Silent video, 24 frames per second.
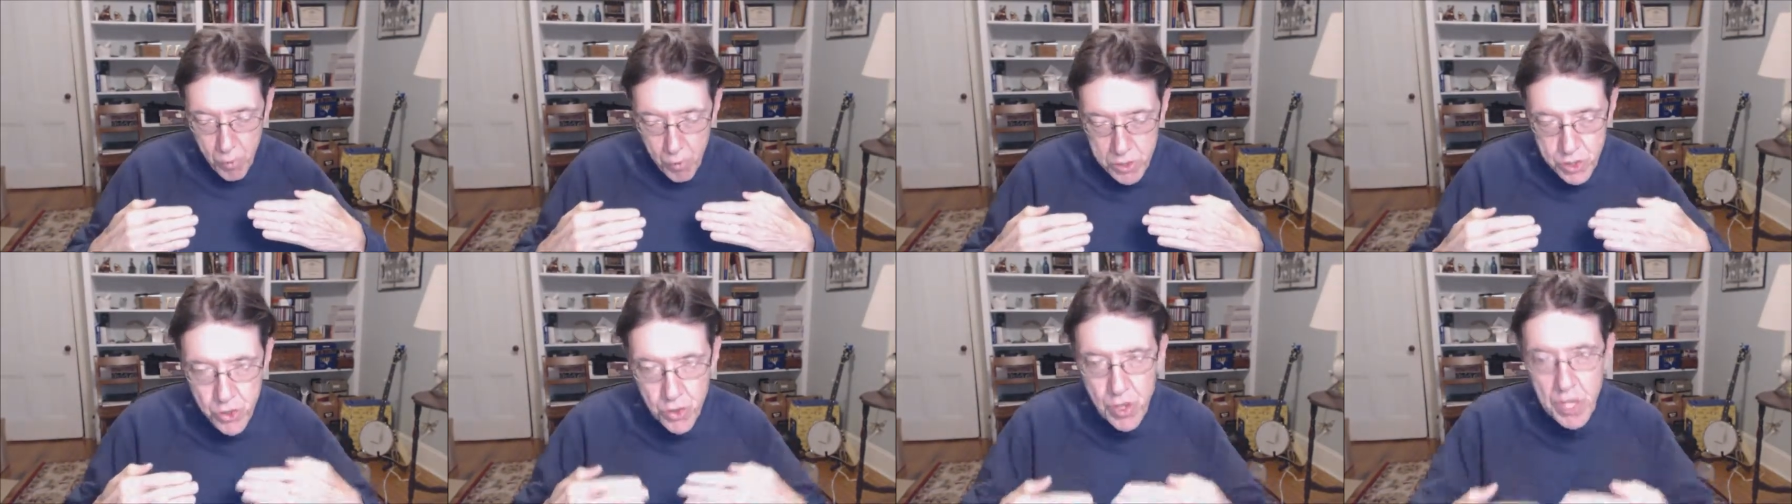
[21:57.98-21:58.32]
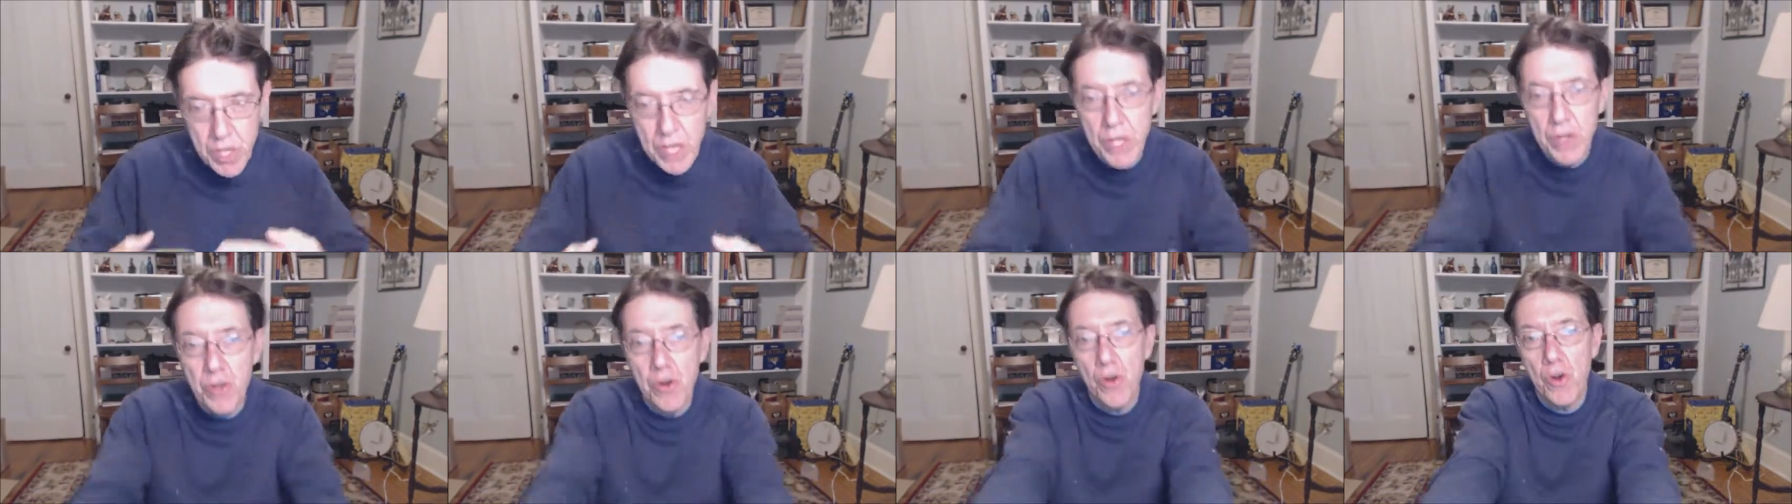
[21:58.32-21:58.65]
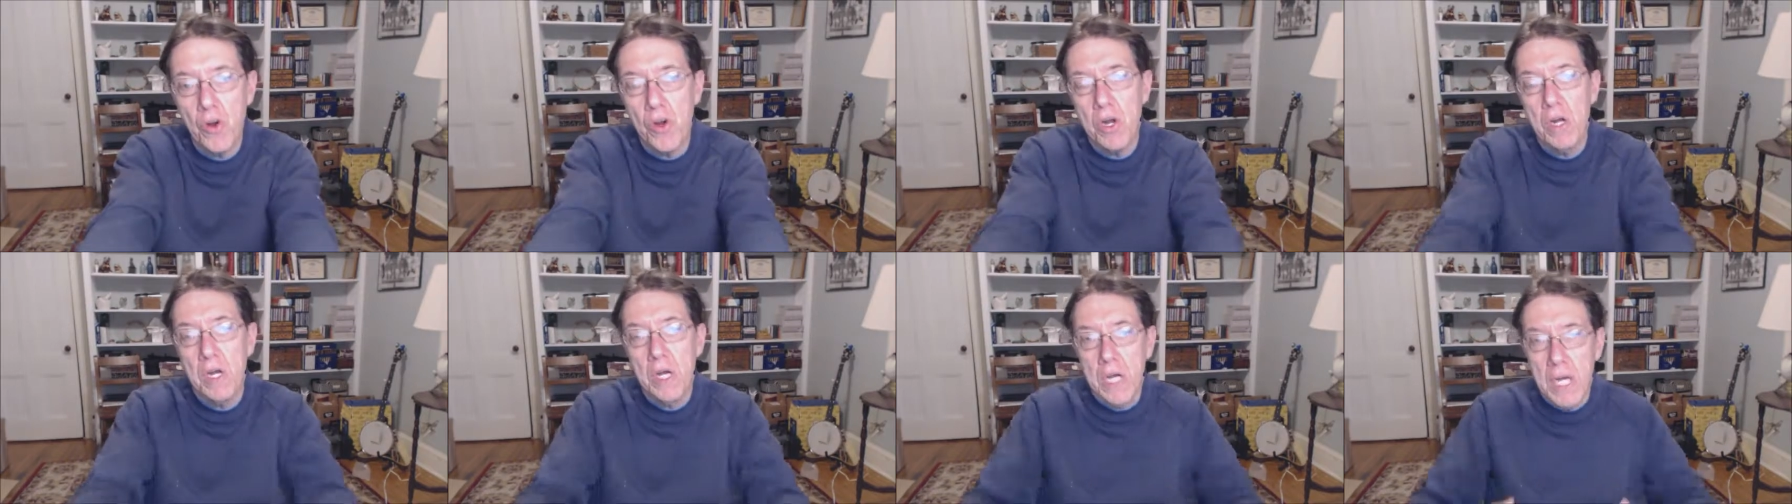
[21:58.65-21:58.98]
portray
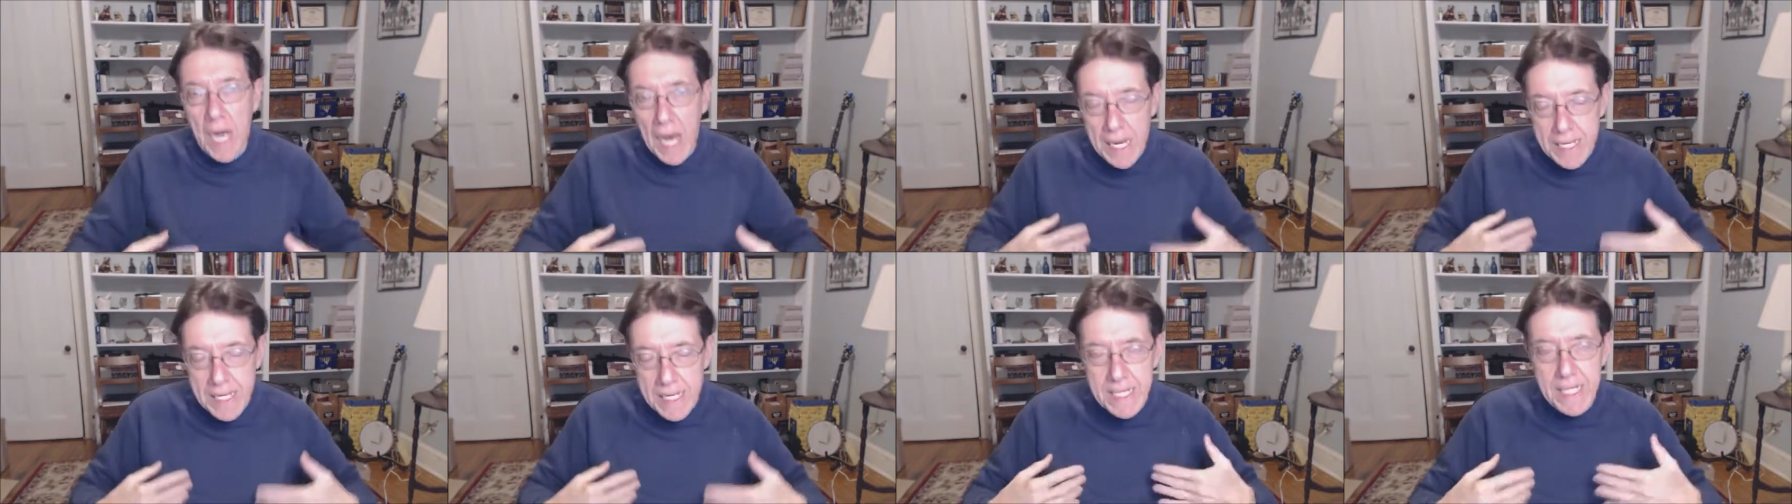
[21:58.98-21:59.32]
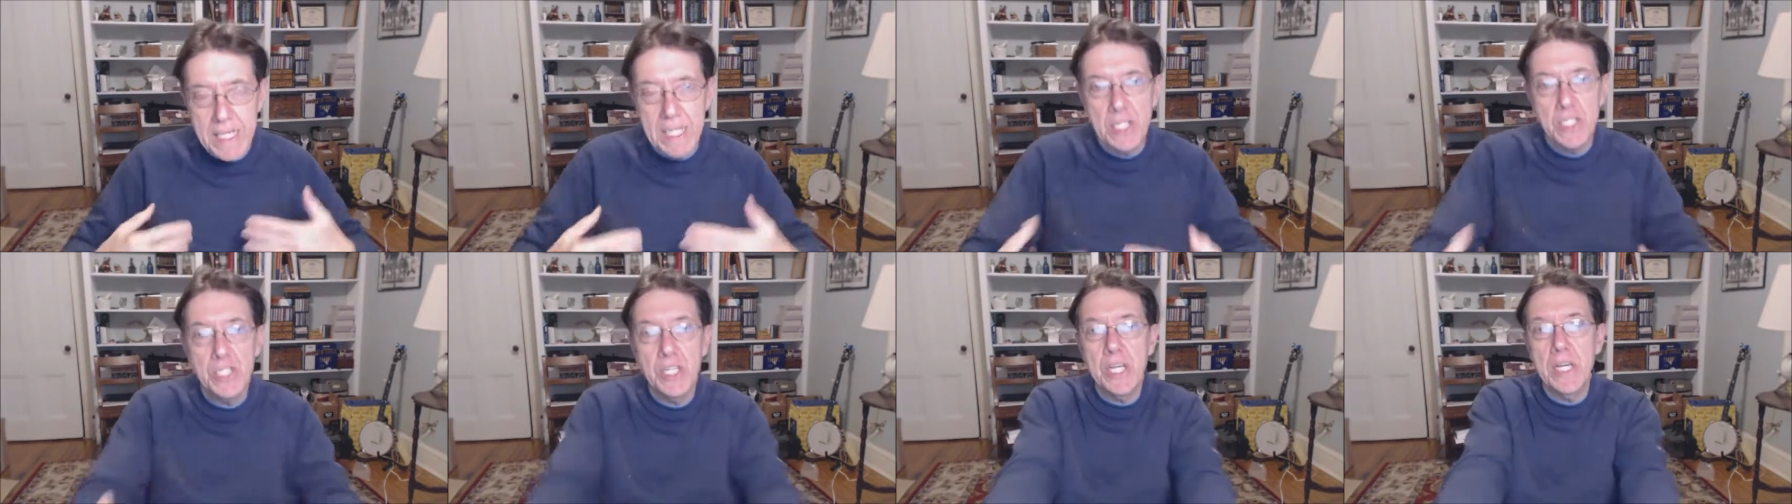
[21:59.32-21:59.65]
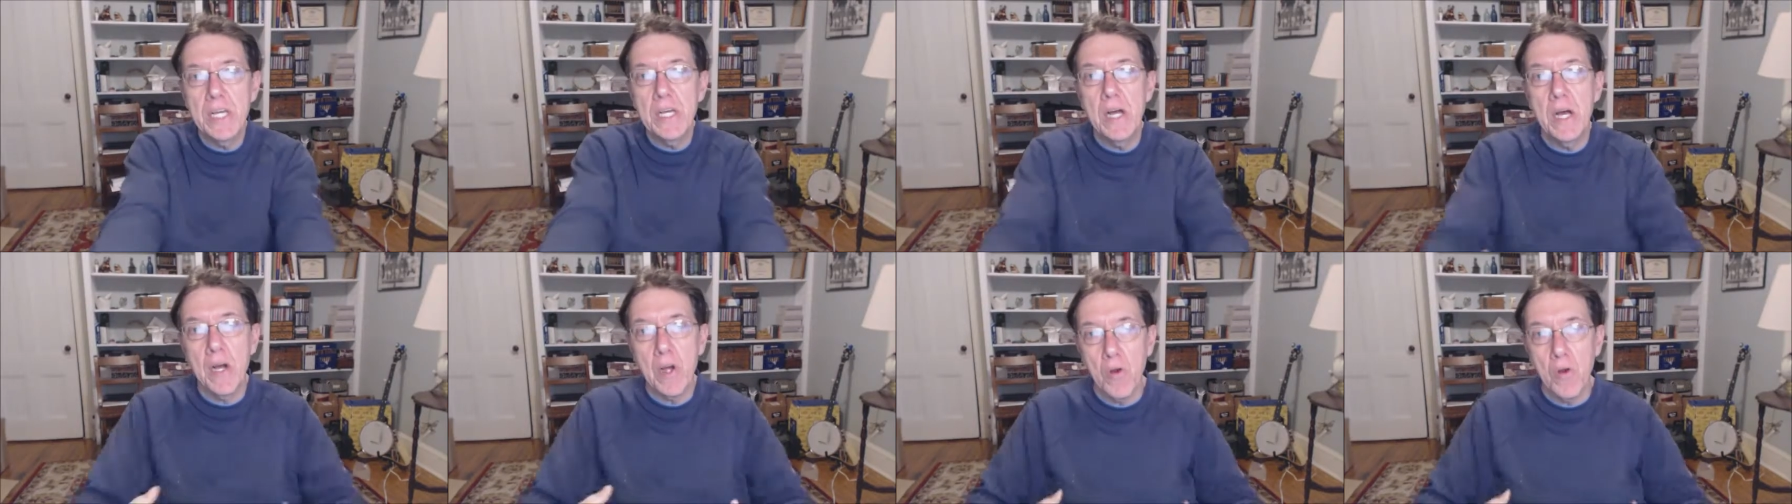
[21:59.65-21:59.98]
your
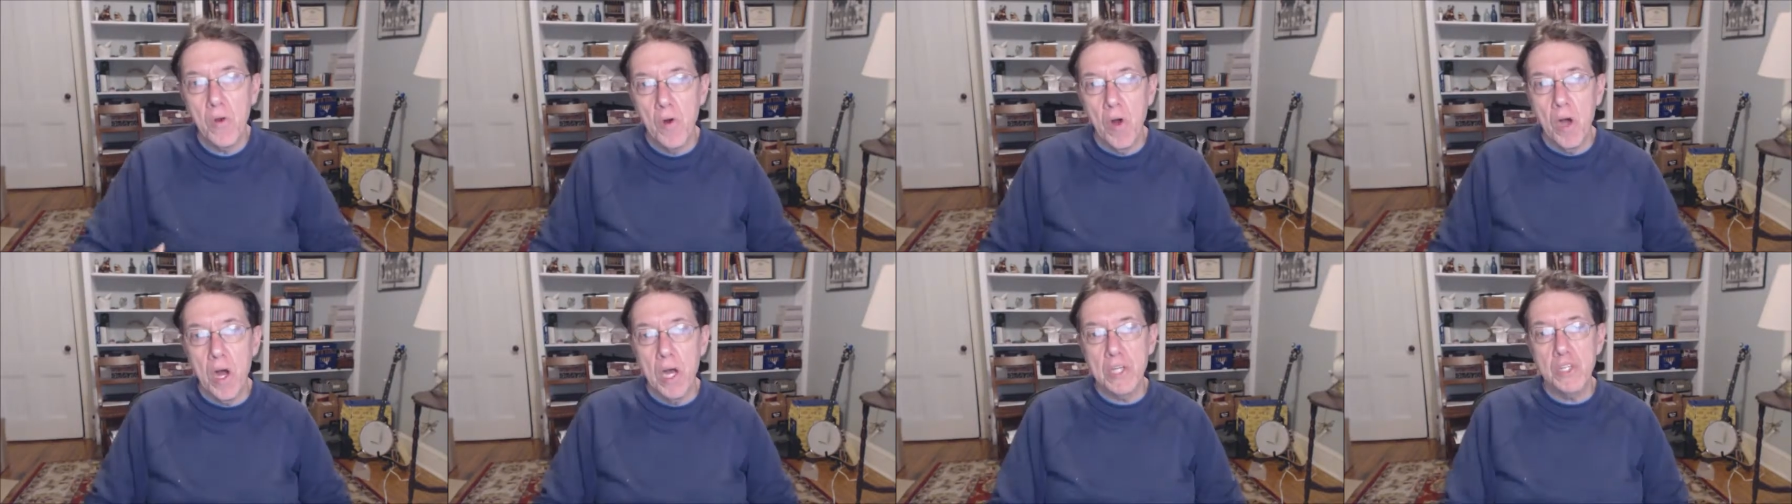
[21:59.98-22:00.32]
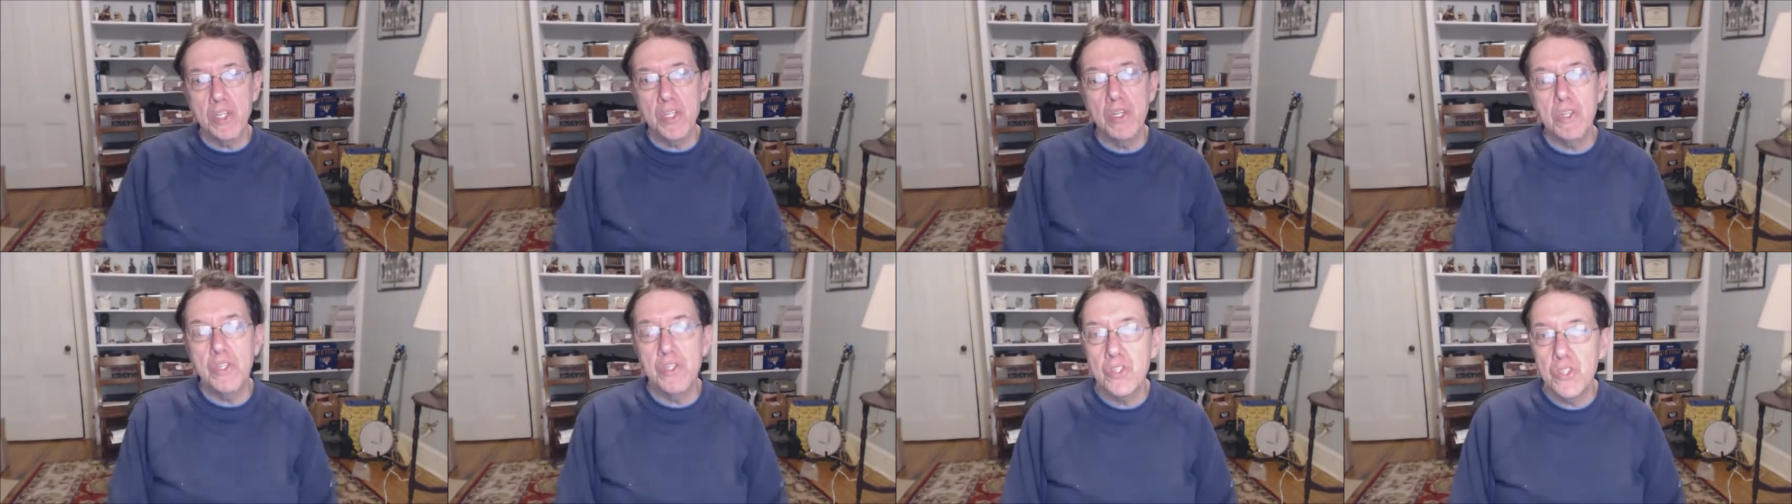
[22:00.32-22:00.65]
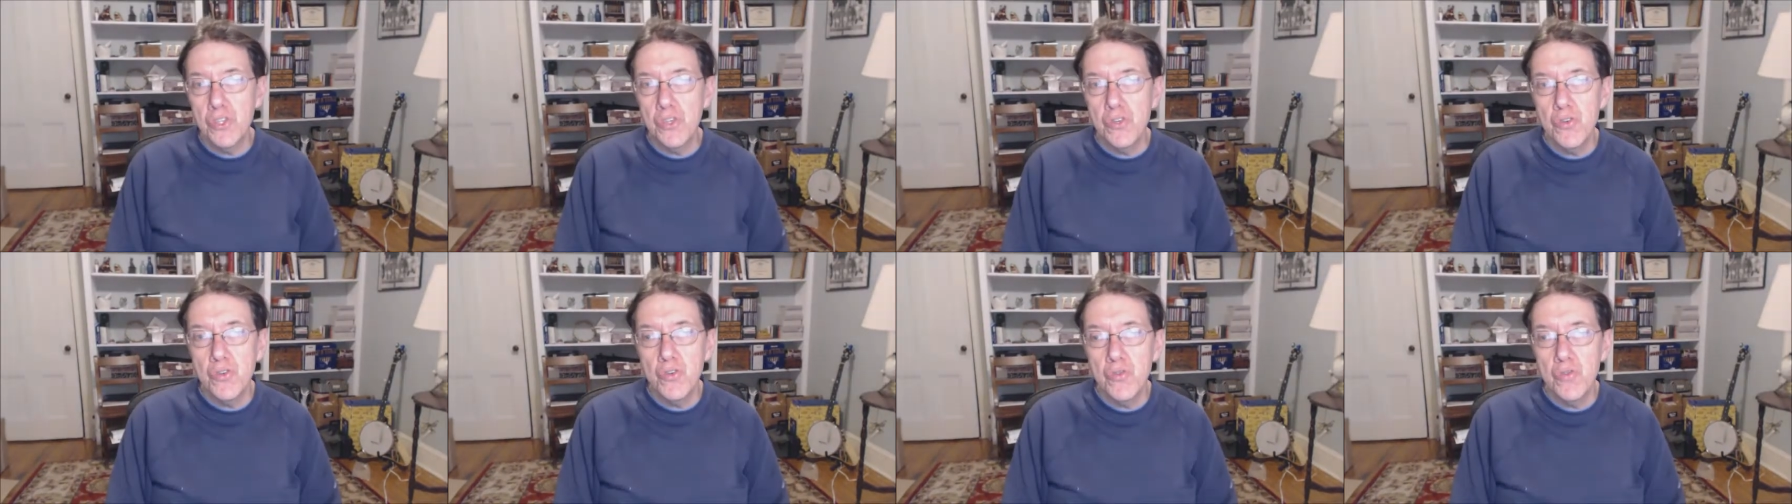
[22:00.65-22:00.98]
identity across
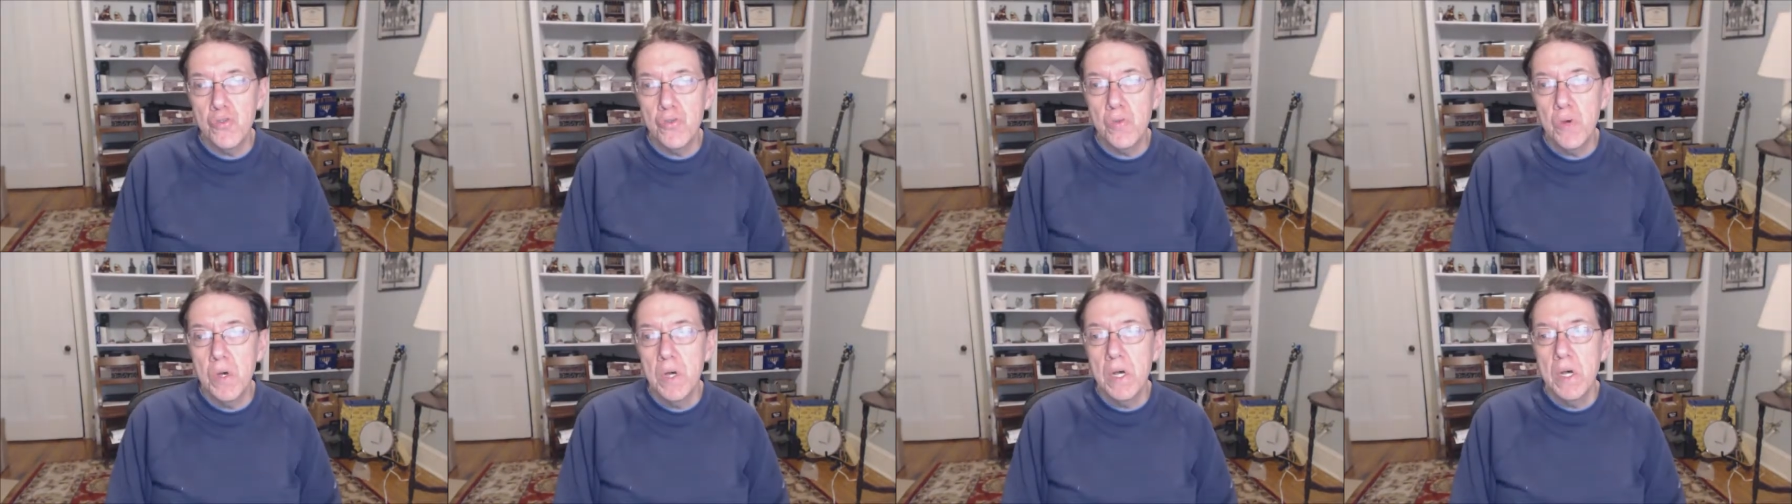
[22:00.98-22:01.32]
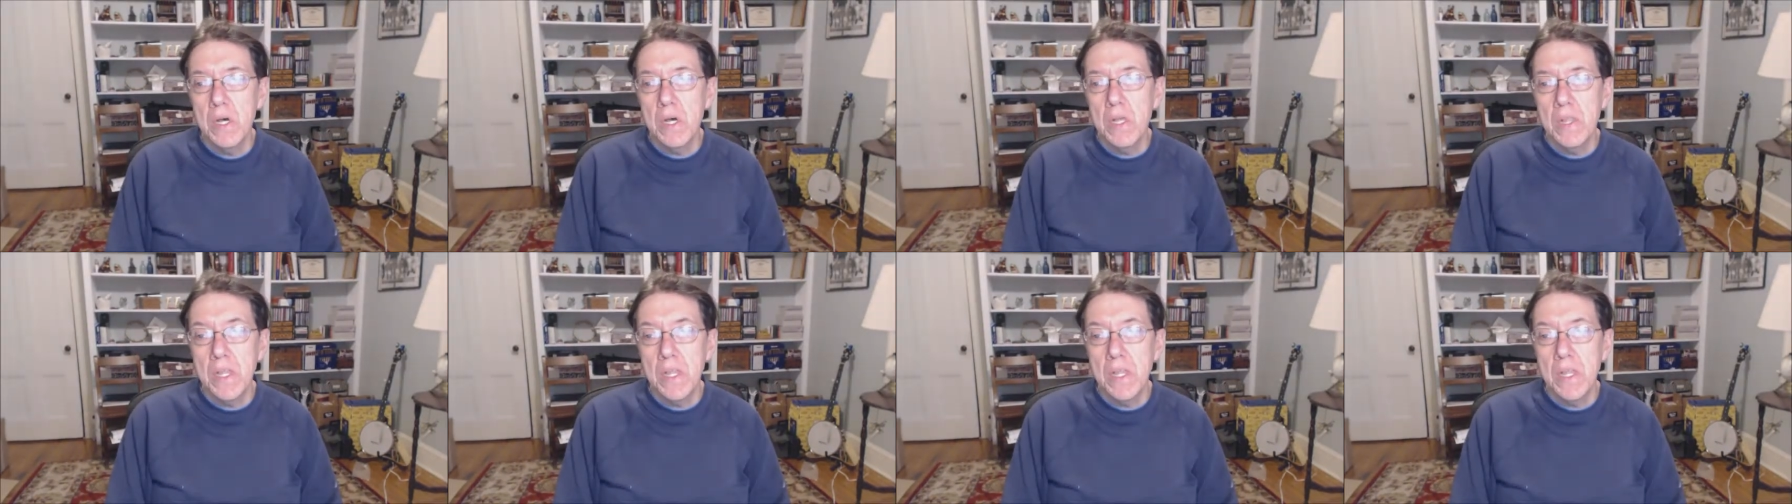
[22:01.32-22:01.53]
to